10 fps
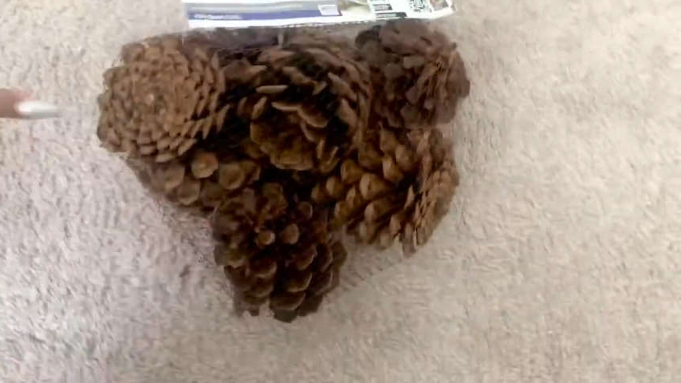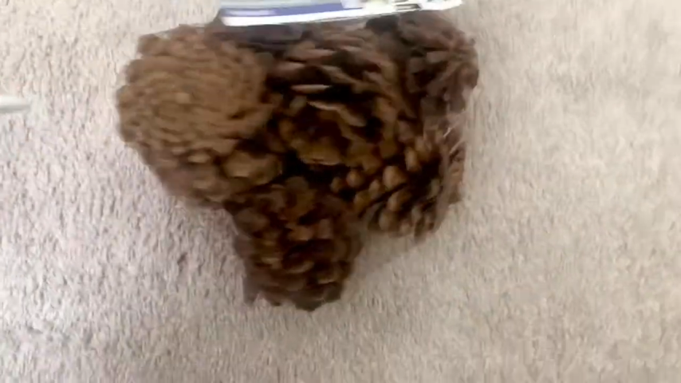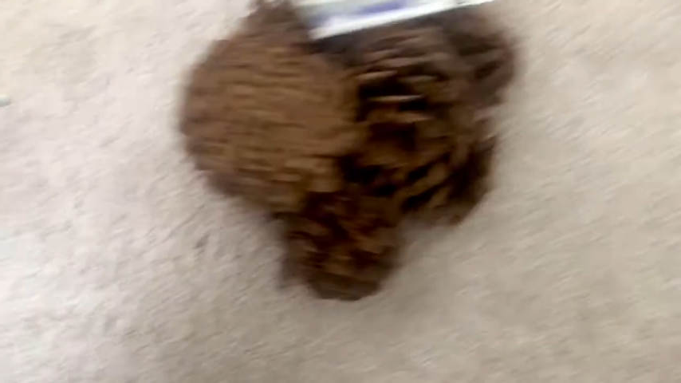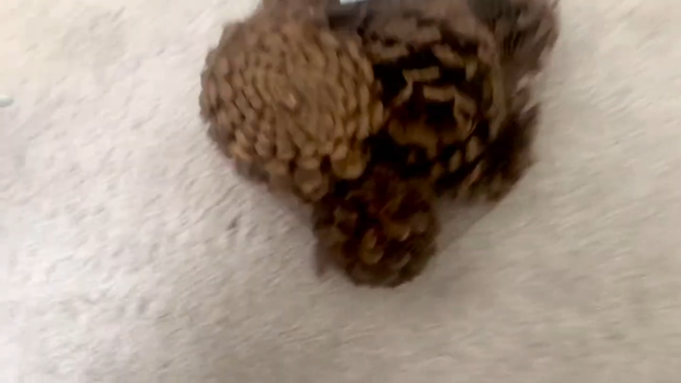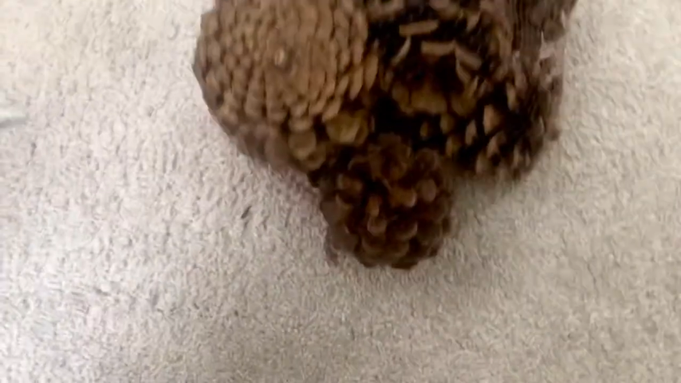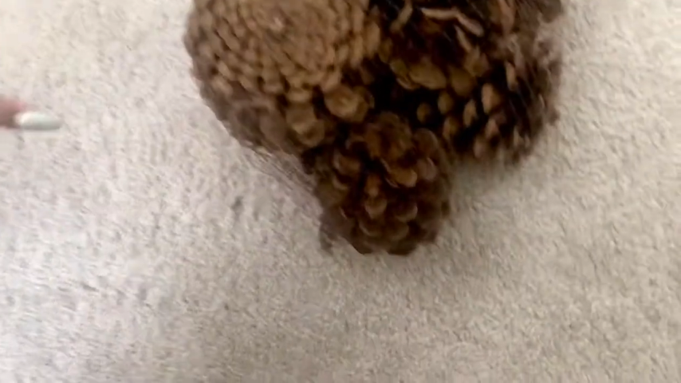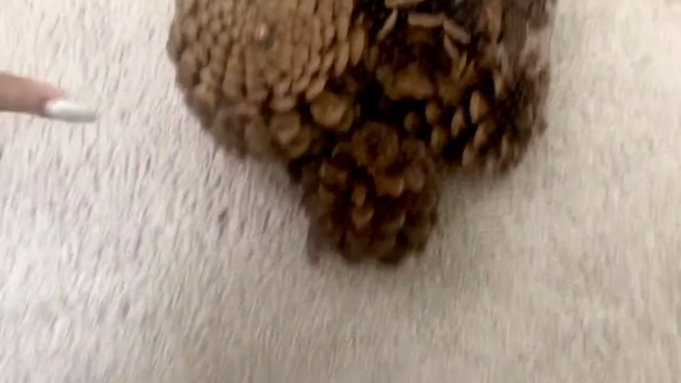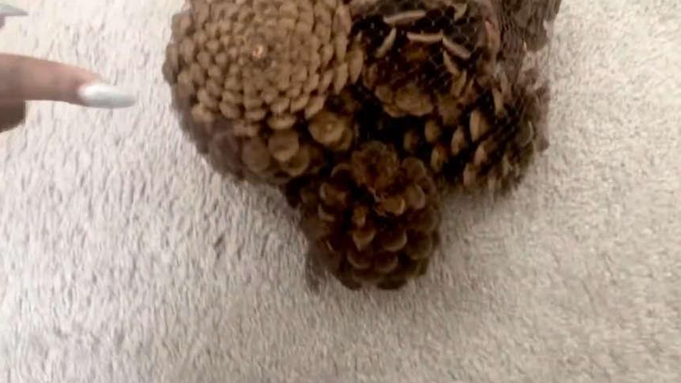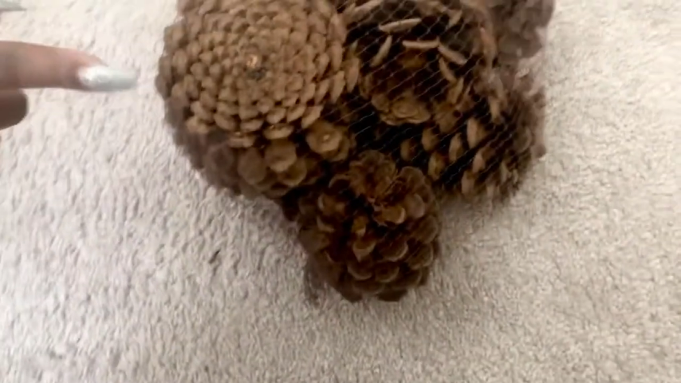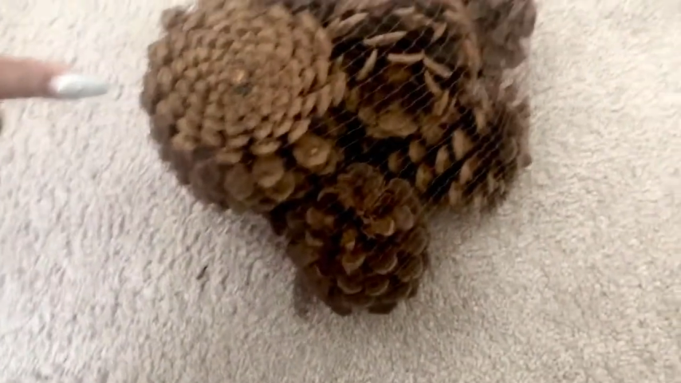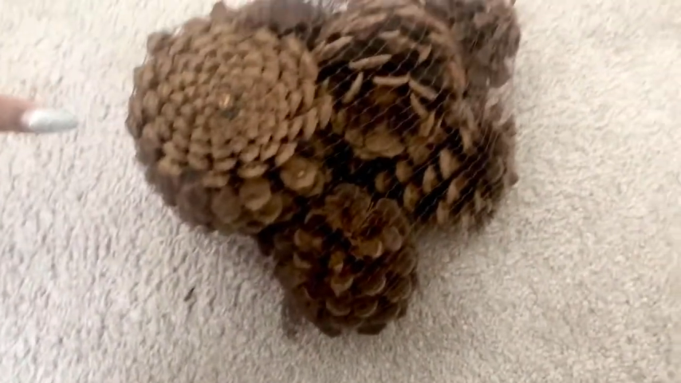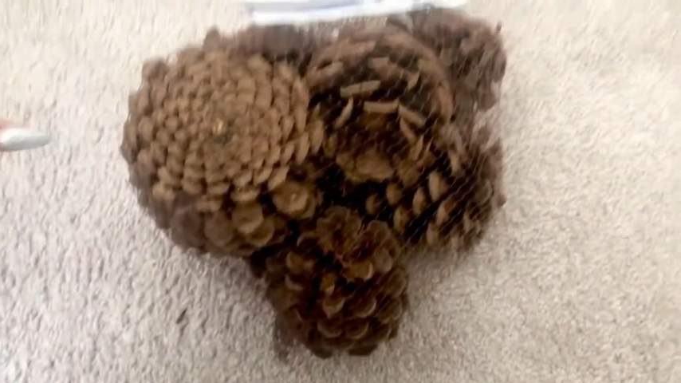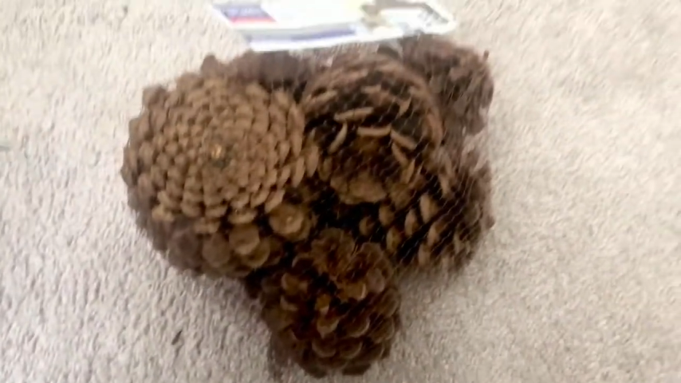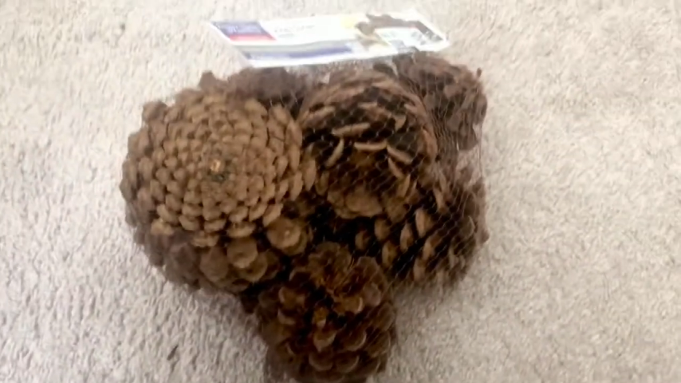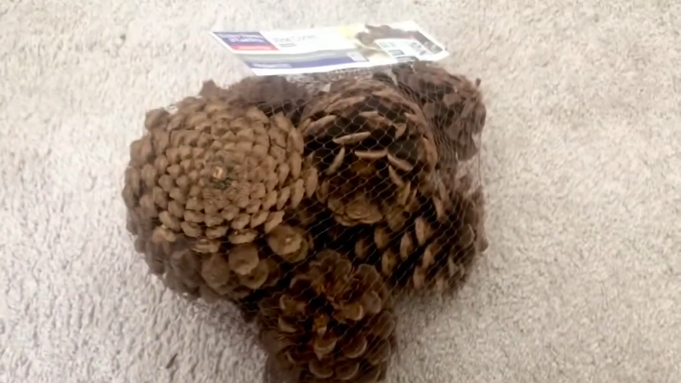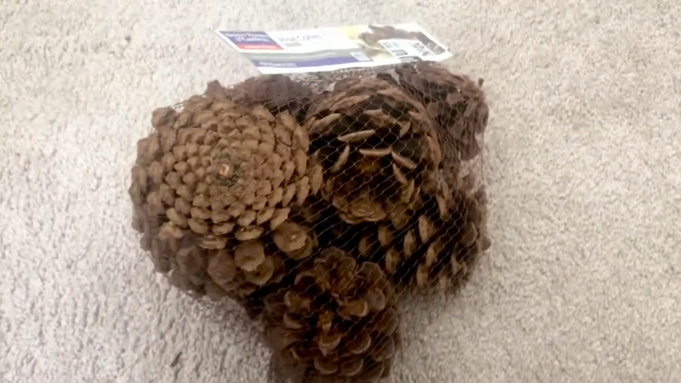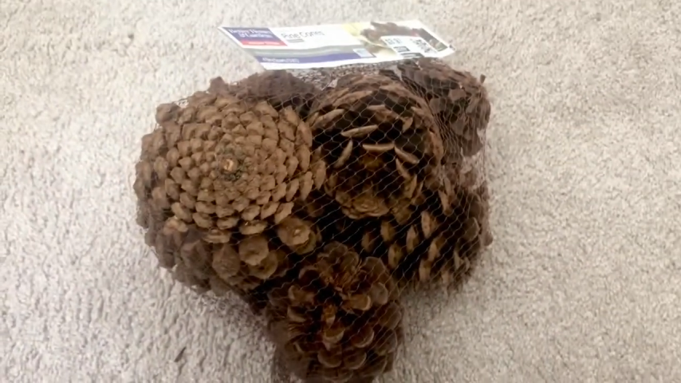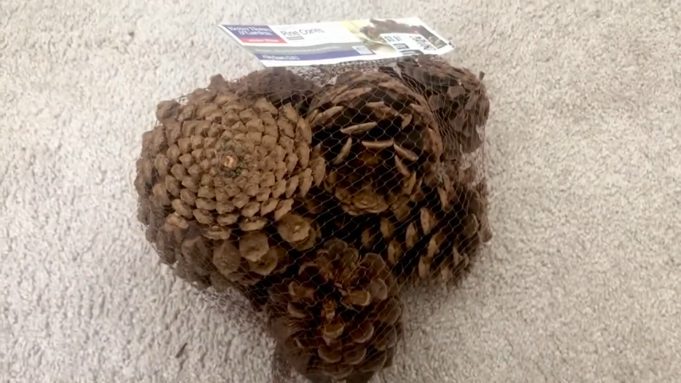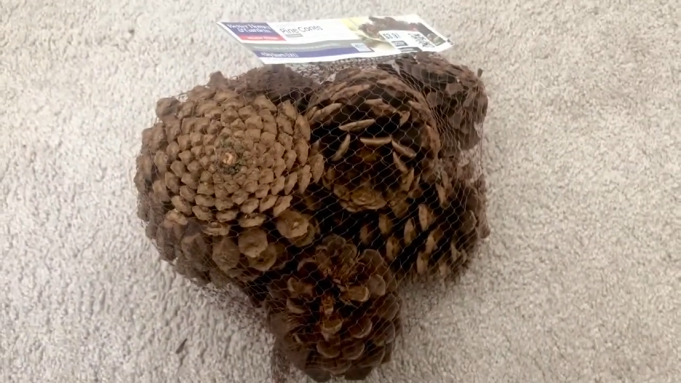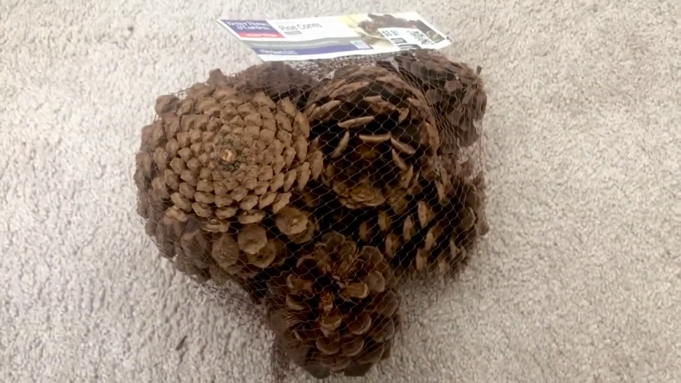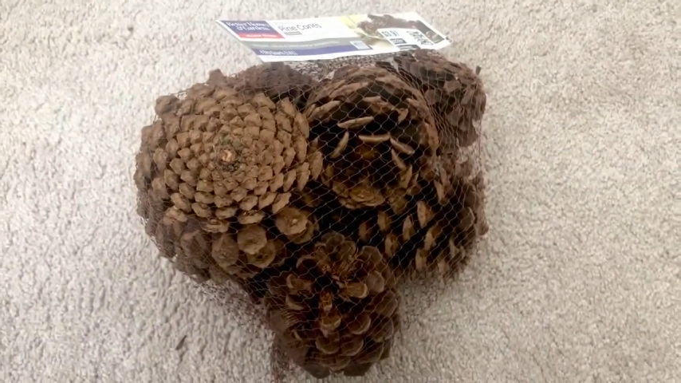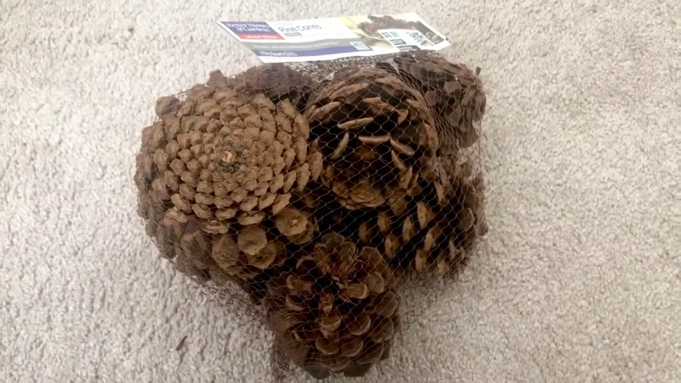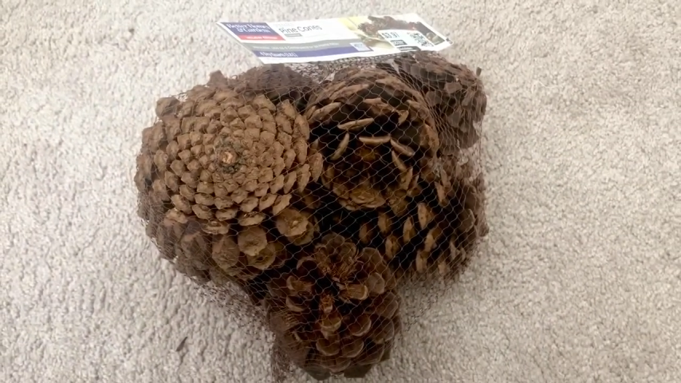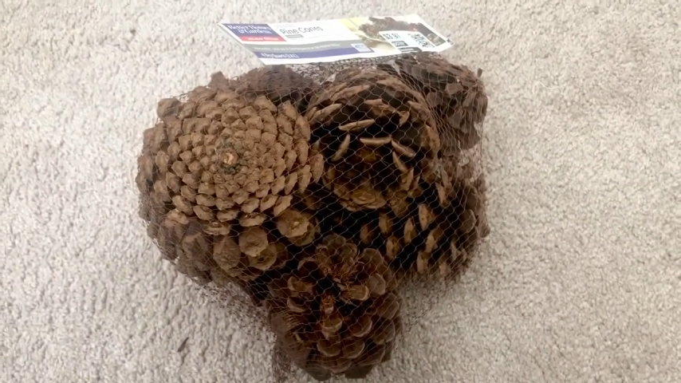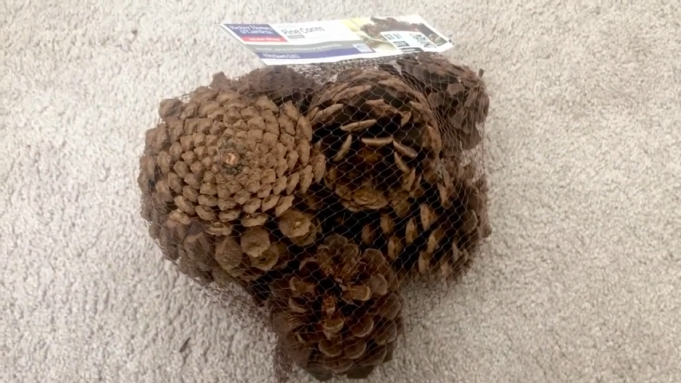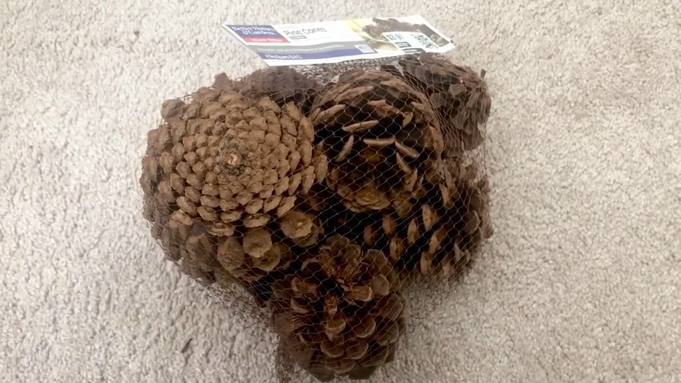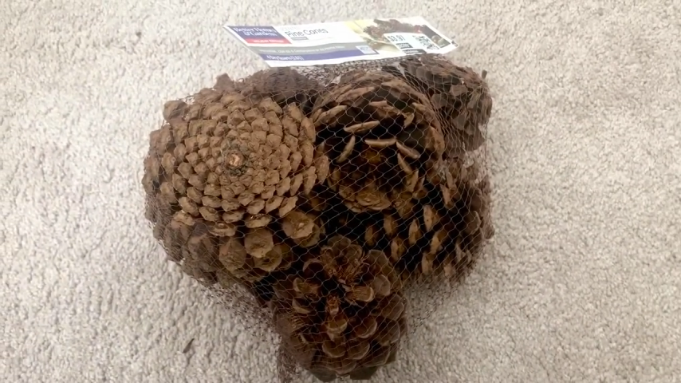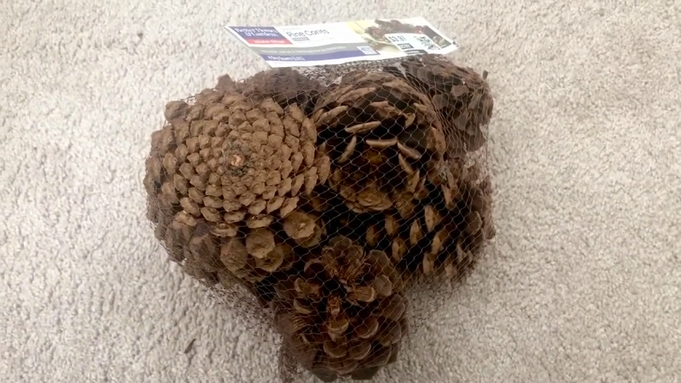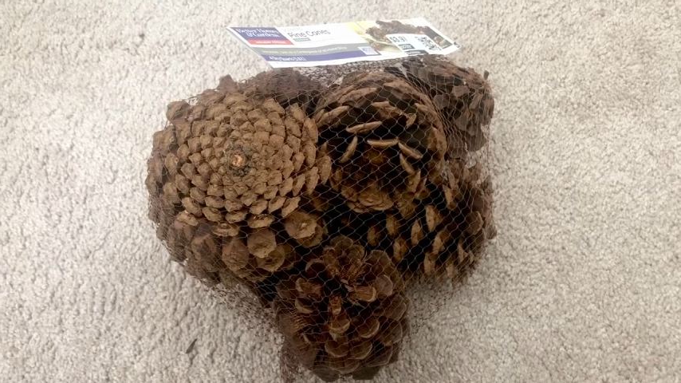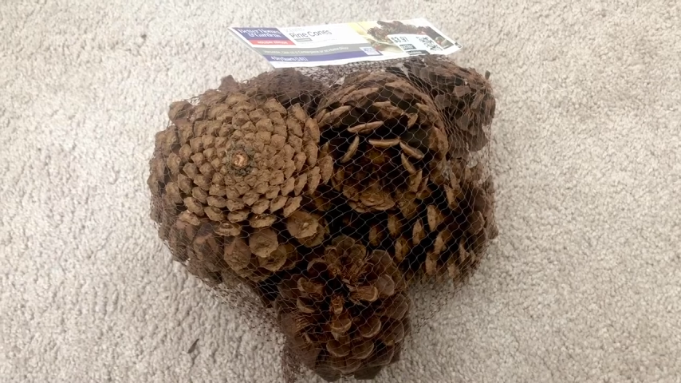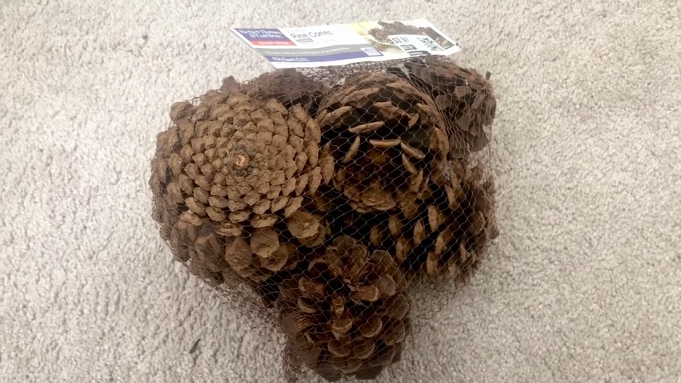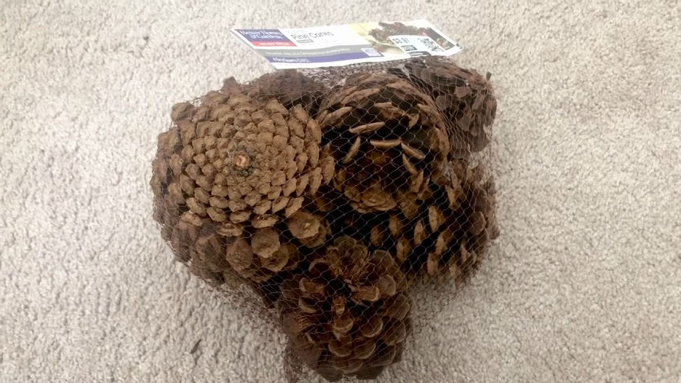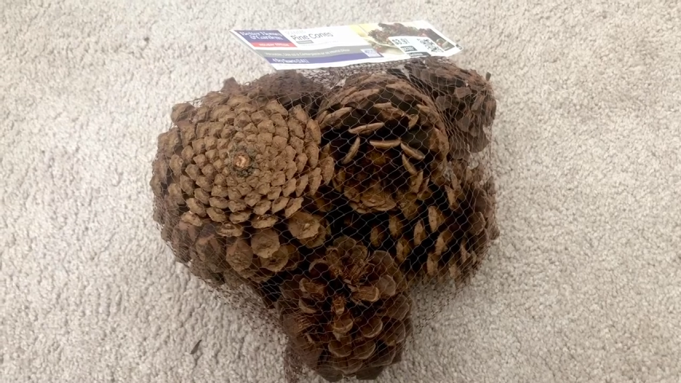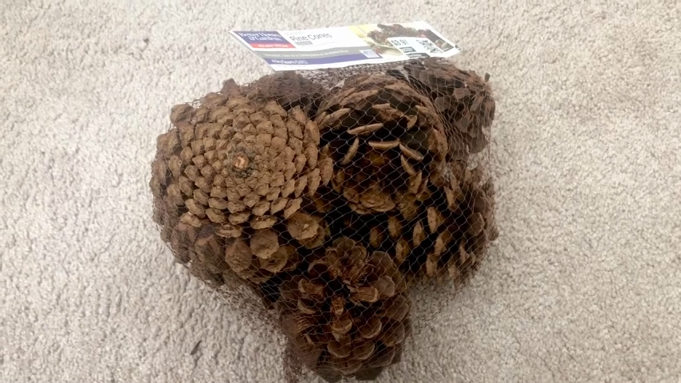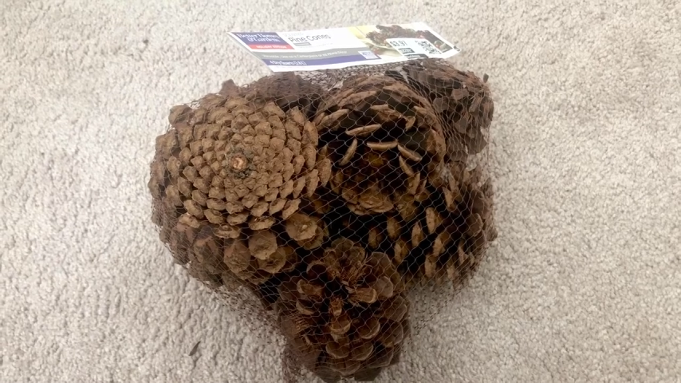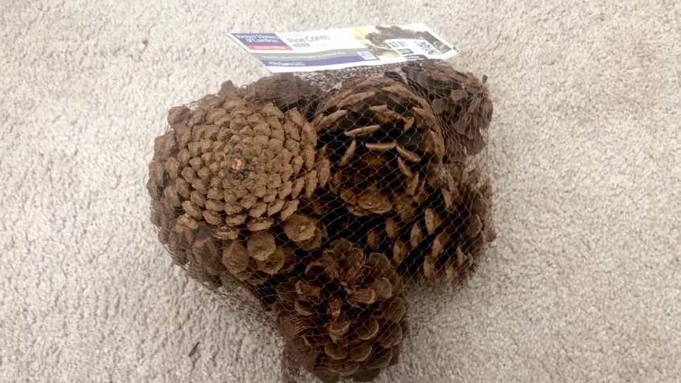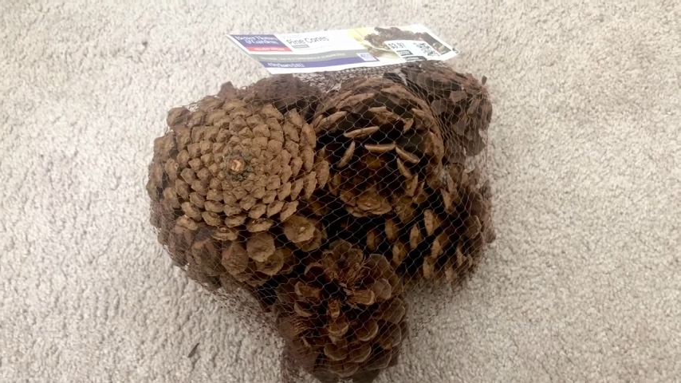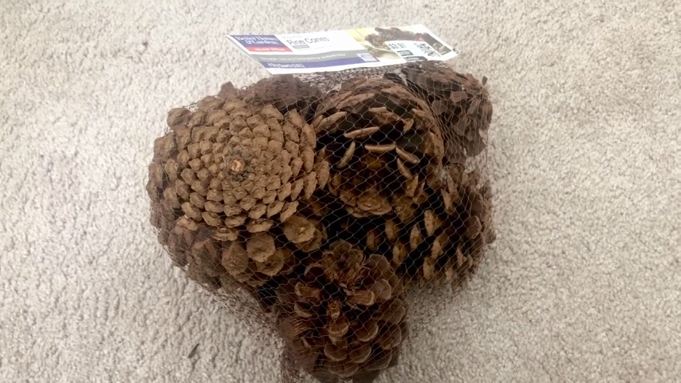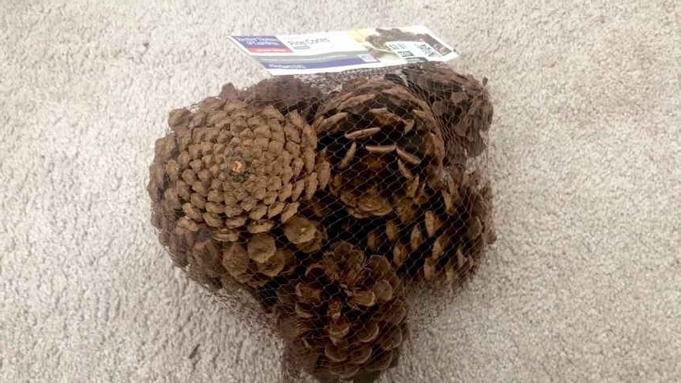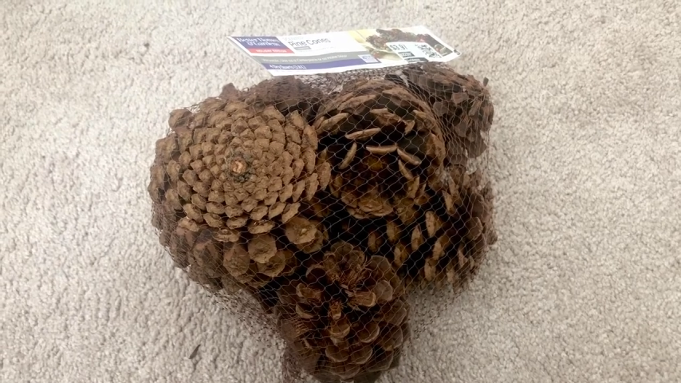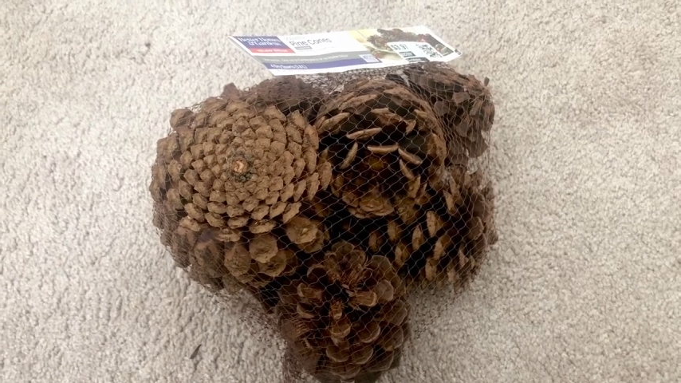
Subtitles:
(no speaker visible)